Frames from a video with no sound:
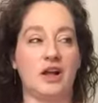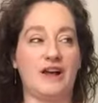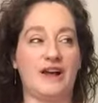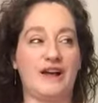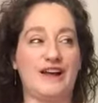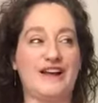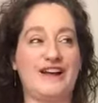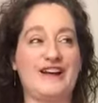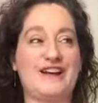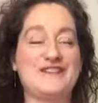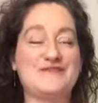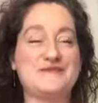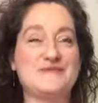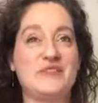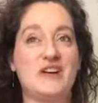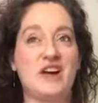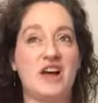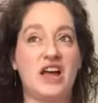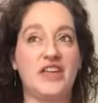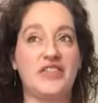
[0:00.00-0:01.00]

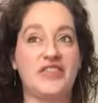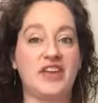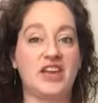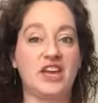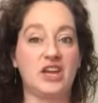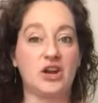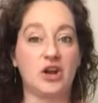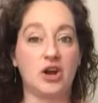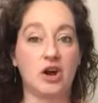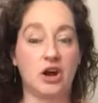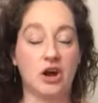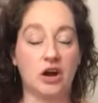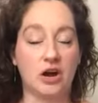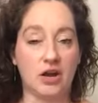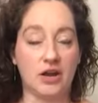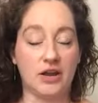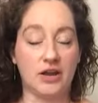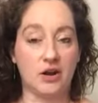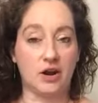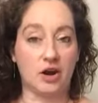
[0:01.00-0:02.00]
I think
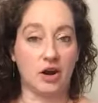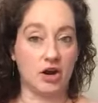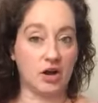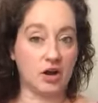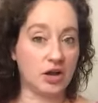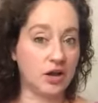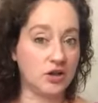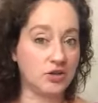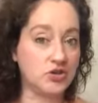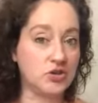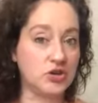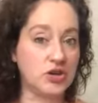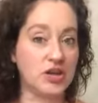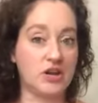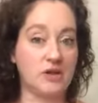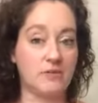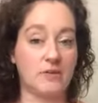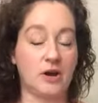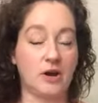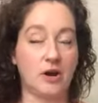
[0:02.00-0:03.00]
in our country, in
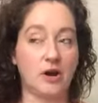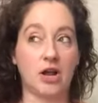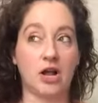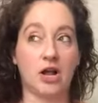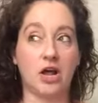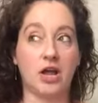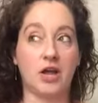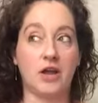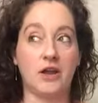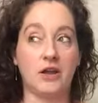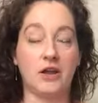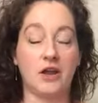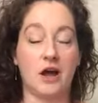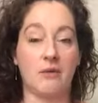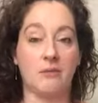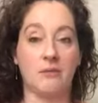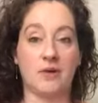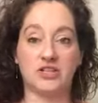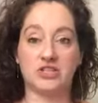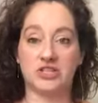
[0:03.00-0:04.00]
America,
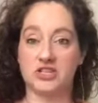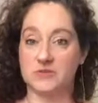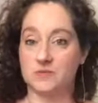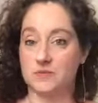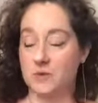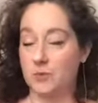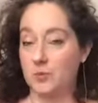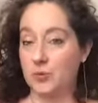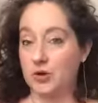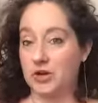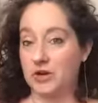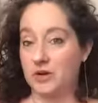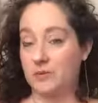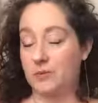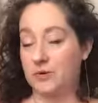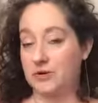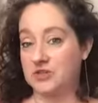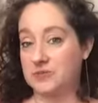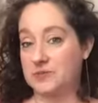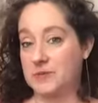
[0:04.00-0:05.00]
not much has been put in
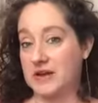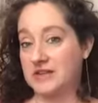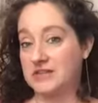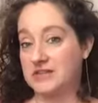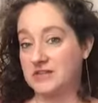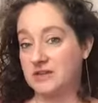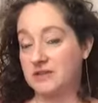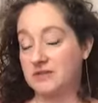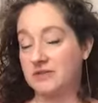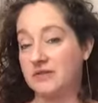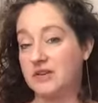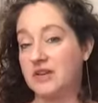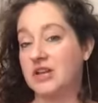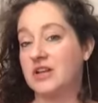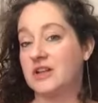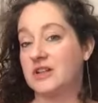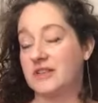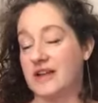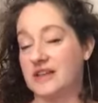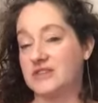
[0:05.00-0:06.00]
perspective.
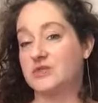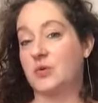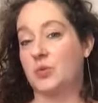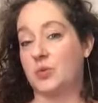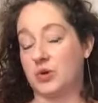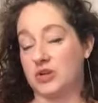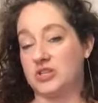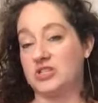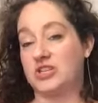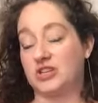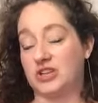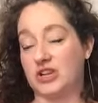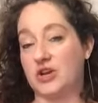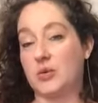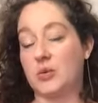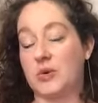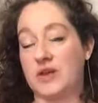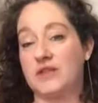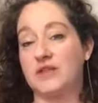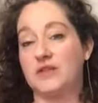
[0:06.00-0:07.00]
That's what we're dealing
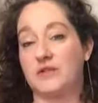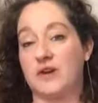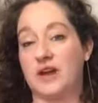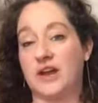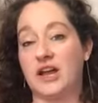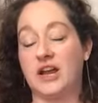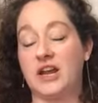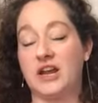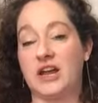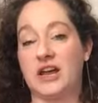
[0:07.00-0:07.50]
with, right?